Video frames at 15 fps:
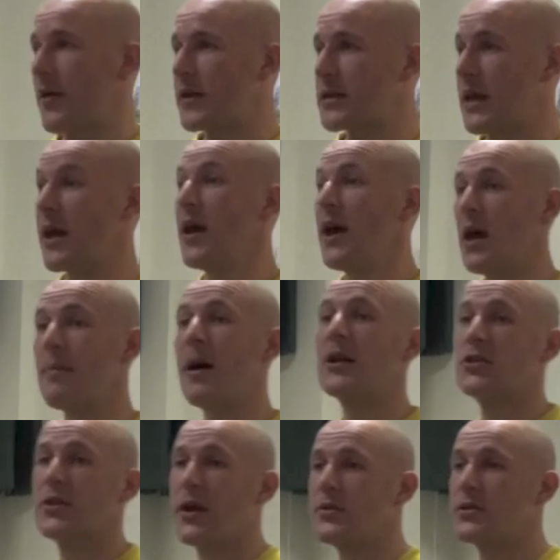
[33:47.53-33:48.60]
They say,
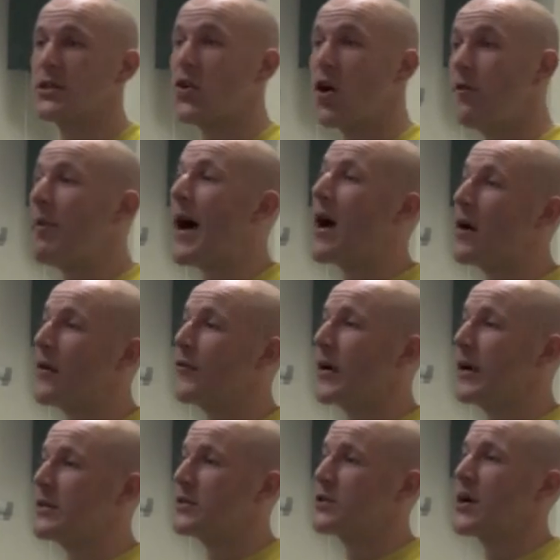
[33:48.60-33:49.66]
imagine there was a sort of
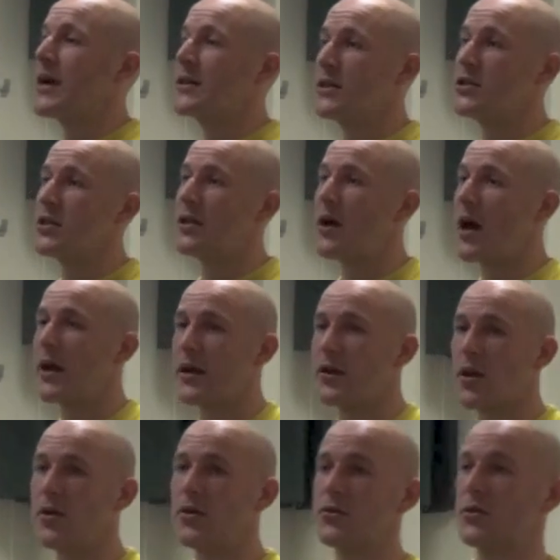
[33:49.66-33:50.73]
paraphrase strategy that I
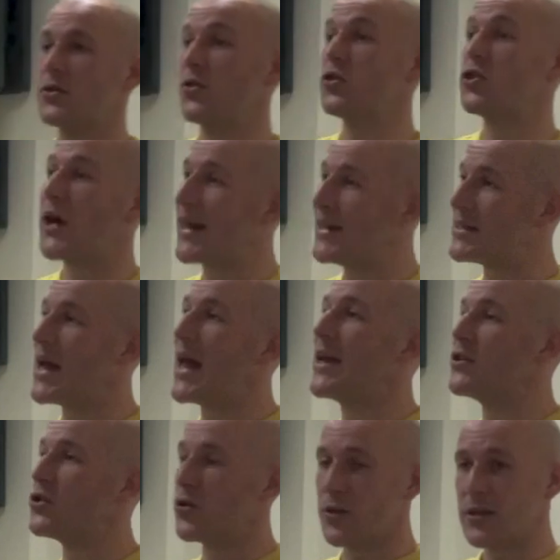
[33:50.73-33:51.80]
could use, or a sort of
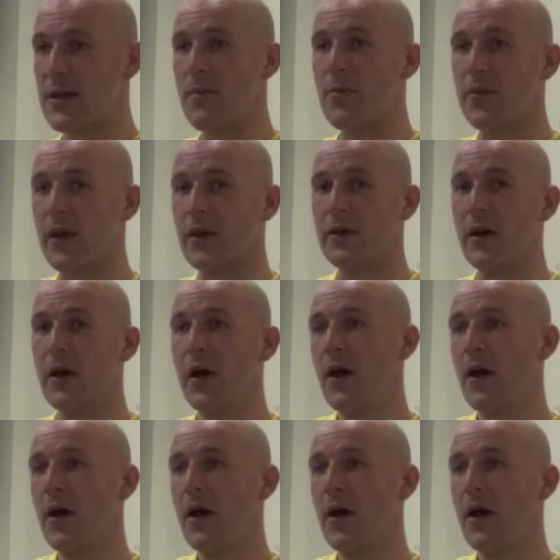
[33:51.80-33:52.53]
translation or something,